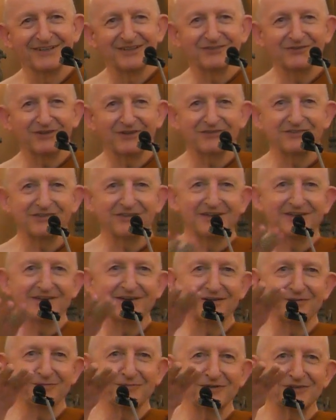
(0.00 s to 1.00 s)
So I see
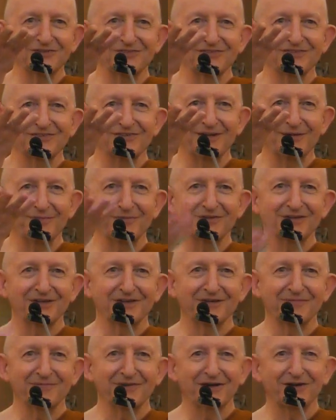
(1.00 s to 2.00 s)
another person up at
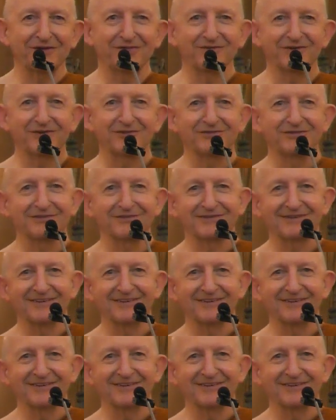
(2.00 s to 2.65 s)
the microphone.